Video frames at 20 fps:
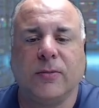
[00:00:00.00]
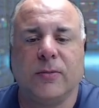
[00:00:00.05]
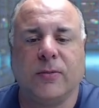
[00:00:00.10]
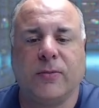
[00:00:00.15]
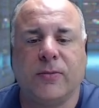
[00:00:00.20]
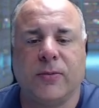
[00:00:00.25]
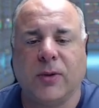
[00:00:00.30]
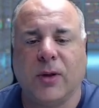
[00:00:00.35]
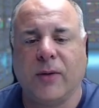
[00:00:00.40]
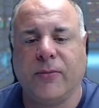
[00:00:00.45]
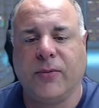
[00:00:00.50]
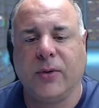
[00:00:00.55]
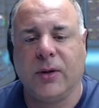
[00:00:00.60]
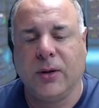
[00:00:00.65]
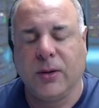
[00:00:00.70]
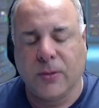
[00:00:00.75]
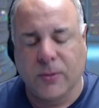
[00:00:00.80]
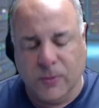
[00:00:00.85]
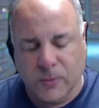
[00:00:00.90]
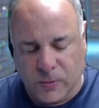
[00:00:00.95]

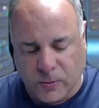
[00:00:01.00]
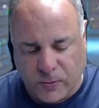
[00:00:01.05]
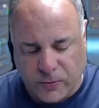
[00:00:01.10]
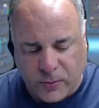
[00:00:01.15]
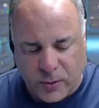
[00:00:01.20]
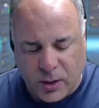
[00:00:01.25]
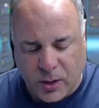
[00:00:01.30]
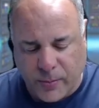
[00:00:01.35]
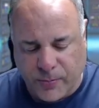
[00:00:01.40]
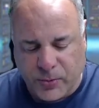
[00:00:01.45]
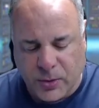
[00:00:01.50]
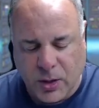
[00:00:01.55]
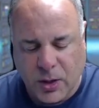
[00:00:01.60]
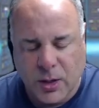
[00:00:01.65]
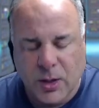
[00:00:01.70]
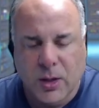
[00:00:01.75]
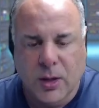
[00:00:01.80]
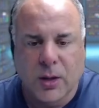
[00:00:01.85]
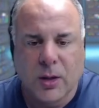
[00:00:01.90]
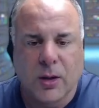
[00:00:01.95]
Fluffy from,
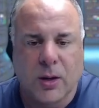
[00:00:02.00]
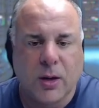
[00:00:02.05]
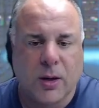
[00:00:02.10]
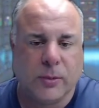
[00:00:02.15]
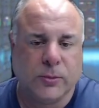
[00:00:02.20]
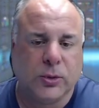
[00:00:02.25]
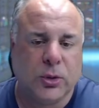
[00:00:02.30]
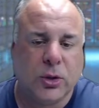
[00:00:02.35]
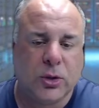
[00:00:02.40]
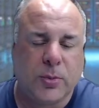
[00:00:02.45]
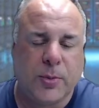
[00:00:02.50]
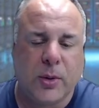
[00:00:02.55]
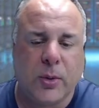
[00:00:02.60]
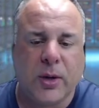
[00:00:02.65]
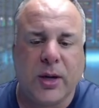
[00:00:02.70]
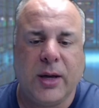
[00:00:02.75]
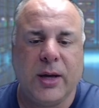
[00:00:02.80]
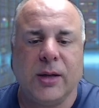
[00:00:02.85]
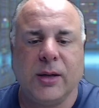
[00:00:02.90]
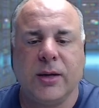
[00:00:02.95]
used to be
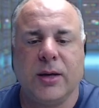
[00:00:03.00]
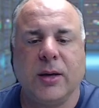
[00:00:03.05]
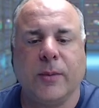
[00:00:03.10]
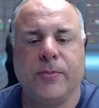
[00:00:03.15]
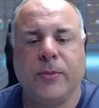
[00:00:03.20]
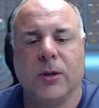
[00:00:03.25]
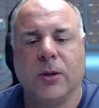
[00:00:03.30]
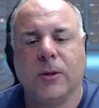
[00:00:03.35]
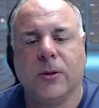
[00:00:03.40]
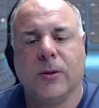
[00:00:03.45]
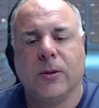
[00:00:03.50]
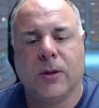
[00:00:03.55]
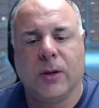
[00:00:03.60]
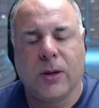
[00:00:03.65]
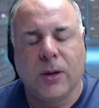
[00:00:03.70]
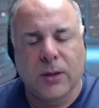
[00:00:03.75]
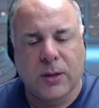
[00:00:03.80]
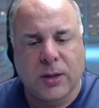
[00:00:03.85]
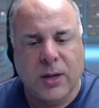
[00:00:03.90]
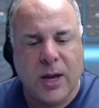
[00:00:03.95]
with Helium,
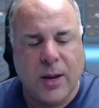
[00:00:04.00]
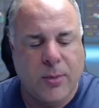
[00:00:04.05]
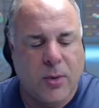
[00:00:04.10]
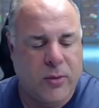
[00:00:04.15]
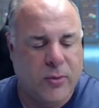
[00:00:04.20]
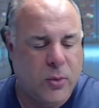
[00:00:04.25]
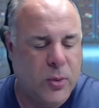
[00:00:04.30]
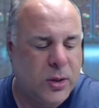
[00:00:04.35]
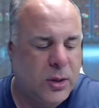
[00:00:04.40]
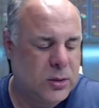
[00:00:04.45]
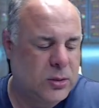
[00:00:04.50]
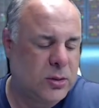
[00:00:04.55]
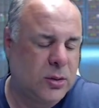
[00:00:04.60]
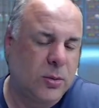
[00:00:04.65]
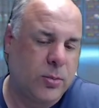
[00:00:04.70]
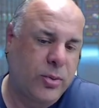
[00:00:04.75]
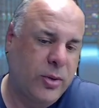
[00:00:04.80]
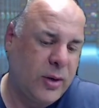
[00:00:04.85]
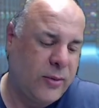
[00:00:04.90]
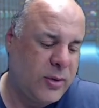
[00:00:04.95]
came over with us to the
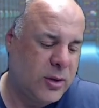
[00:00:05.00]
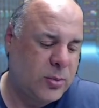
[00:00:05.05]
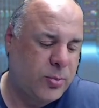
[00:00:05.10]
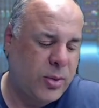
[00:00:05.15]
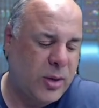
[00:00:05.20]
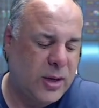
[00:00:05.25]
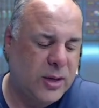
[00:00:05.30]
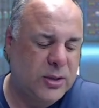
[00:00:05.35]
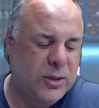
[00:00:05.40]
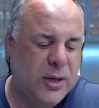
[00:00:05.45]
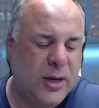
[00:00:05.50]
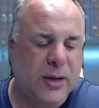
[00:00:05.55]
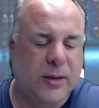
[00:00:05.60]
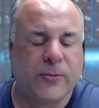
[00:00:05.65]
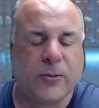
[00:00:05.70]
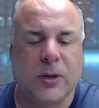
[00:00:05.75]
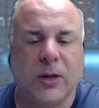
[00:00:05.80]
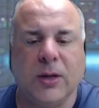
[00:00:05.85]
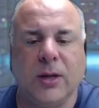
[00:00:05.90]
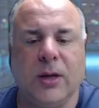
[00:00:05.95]
previous project
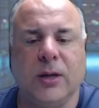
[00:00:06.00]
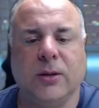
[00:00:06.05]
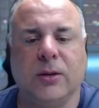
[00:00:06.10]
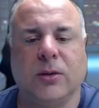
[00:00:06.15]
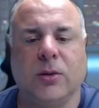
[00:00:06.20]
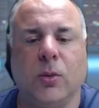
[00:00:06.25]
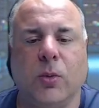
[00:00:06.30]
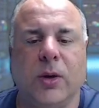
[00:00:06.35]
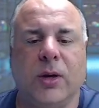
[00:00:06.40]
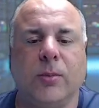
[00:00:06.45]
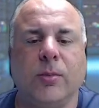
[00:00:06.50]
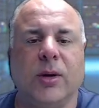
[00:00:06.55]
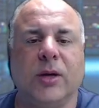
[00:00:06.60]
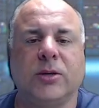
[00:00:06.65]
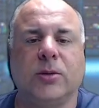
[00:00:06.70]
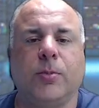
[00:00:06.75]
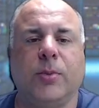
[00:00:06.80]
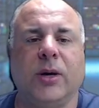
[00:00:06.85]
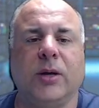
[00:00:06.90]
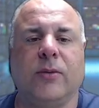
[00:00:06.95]
and then to
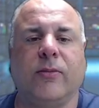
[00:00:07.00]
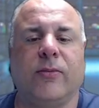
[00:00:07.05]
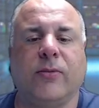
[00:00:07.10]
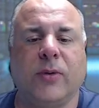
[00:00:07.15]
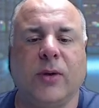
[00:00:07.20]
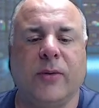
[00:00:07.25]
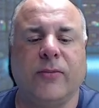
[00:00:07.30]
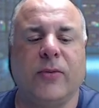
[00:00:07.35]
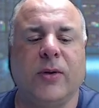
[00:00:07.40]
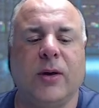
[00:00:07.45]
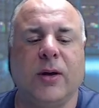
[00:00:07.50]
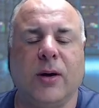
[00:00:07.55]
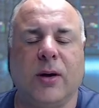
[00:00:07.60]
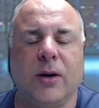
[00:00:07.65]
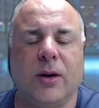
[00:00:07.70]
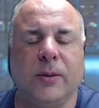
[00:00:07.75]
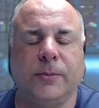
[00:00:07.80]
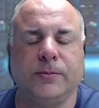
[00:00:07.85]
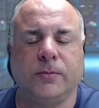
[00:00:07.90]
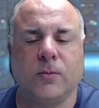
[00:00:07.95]
WINGBITS, but Fluffy,
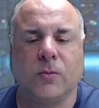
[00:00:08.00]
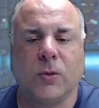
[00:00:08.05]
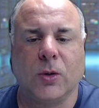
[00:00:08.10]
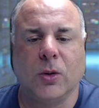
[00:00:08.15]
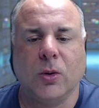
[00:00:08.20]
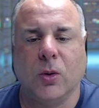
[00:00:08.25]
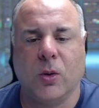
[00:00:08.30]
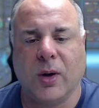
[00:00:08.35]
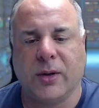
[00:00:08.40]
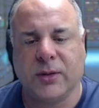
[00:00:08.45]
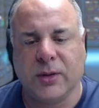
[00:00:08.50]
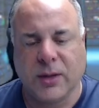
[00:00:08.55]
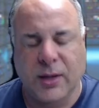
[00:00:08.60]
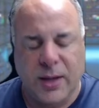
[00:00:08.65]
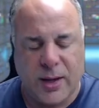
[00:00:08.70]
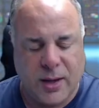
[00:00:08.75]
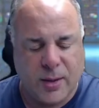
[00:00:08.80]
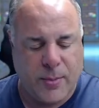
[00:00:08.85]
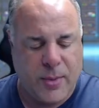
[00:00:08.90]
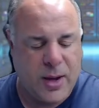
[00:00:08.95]
who I did the
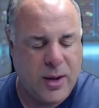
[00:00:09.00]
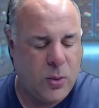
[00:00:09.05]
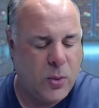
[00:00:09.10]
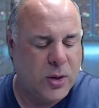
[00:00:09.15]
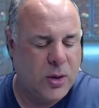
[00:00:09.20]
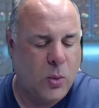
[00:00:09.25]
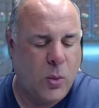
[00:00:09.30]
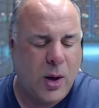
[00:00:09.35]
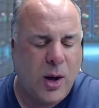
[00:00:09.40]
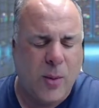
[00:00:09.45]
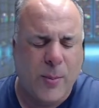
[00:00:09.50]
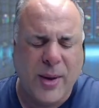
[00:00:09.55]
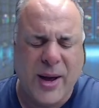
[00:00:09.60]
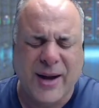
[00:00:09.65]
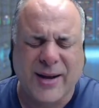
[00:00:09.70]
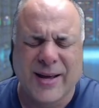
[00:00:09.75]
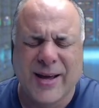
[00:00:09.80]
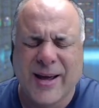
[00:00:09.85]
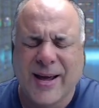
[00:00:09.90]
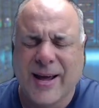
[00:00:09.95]
AMA with a while
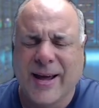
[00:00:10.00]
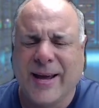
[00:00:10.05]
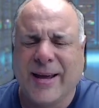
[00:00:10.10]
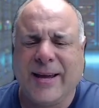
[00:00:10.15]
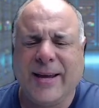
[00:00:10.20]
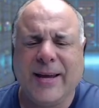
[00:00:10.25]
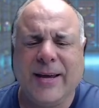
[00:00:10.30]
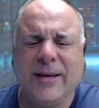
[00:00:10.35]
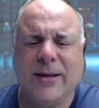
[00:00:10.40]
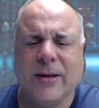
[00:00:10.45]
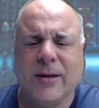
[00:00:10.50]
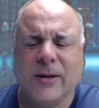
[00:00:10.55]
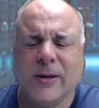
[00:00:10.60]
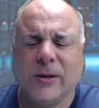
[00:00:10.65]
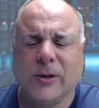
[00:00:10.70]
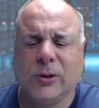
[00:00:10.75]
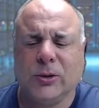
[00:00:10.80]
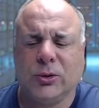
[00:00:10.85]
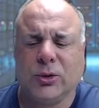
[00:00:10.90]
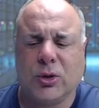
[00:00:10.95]
back, he
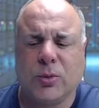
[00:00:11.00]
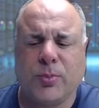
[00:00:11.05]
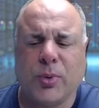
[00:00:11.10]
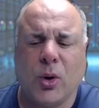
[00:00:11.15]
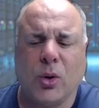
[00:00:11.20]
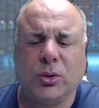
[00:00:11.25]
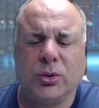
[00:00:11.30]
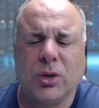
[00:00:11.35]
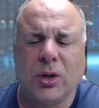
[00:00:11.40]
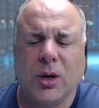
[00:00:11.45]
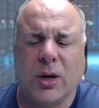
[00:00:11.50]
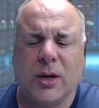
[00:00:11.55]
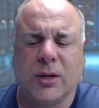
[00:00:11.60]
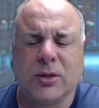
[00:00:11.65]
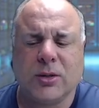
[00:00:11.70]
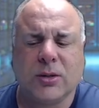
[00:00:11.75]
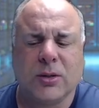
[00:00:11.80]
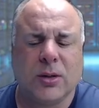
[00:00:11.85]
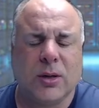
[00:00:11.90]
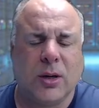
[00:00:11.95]
spoke to
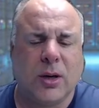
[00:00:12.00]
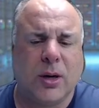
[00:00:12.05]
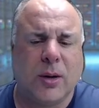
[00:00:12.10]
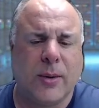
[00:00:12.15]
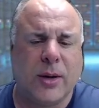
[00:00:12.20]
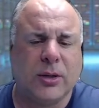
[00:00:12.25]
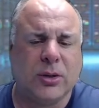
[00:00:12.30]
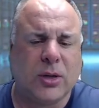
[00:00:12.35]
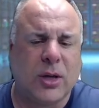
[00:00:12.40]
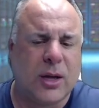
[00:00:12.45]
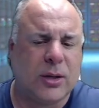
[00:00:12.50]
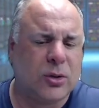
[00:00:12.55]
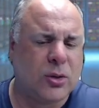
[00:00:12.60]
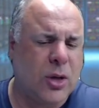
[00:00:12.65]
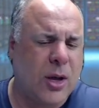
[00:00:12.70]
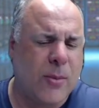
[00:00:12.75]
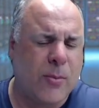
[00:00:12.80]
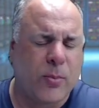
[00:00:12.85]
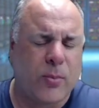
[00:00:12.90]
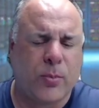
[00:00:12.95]
us
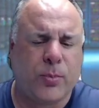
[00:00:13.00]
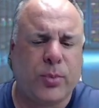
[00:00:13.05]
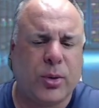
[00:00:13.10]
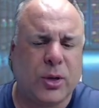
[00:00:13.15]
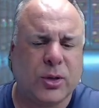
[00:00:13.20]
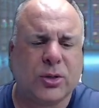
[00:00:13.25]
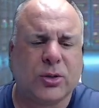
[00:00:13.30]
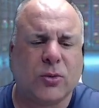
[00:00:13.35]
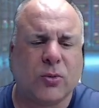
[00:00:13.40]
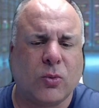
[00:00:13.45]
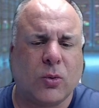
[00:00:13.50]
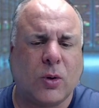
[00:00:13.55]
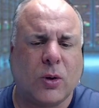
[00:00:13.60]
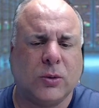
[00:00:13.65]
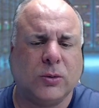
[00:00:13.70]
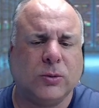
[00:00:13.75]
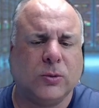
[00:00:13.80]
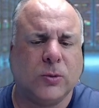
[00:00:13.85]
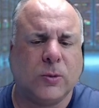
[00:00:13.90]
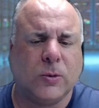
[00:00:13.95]
and pushed
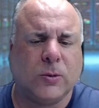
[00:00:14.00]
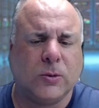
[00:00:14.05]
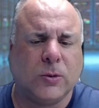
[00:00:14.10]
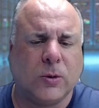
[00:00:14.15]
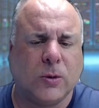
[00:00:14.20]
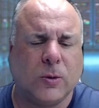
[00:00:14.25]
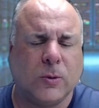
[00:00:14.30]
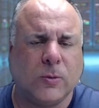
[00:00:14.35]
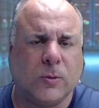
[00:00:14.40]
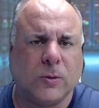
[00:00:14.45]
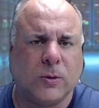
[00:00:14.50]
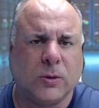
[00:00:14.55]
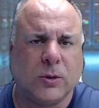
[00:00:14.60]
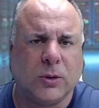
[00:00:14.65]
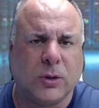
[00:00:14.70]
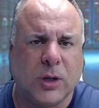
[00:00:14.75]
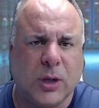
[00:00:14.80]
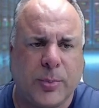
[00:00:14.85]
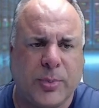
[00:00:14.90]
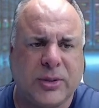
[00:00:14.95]

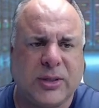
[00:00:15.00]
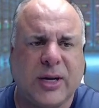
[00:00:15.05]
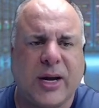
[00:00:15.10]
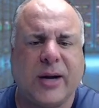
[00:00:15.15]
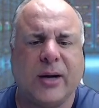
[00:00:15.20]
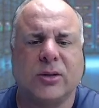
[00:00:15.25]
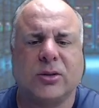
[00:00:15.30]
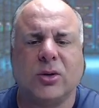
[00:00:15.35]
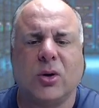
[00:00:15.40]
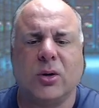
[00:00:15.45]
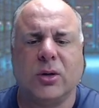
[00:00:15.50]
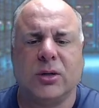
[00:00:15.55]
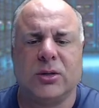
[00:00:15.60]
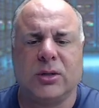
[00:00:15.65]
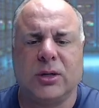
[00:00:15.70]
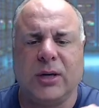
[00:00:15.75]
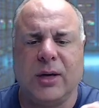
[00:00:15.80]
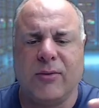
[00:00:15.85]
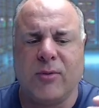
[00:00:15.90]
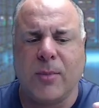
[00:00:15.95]
Le Potatoes on
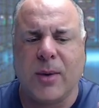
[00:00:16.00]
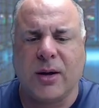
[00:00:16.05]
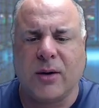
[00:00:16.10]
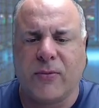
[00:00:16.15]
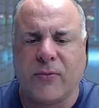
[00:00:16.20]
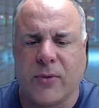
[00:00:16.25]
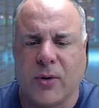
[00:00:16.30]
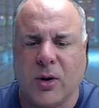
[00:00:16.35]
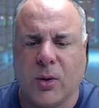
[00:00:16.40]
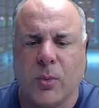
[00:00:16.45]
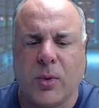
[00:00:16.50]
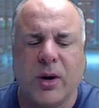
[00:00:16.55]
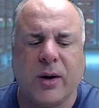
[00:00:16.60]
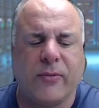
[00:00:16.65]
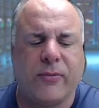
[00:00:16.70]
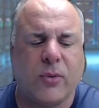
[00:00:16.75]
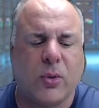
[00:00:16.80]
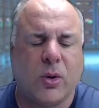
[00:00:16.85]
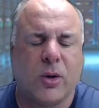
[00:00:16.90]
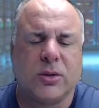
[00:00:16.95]
us. He even made a firmware
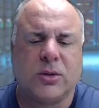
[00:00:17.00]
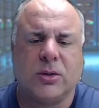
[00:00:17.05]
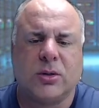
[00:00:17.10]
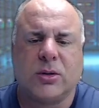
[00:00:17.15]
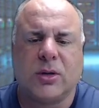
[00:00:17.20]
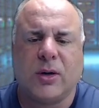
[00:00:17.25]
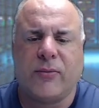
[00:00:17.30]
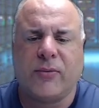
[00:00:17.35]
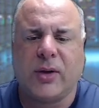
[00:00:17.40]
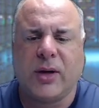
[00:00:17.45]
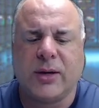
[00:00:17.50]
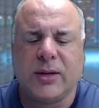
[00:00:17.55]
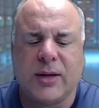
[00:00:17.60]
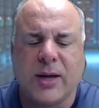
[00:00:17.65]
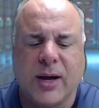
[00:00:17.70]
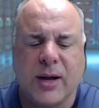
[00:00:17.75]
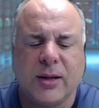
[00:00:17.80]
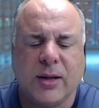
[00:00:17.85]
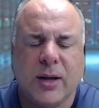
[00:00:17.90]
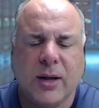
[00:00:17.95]
for us and stuff like
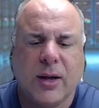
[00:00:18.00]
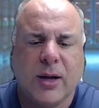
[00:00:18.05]
that.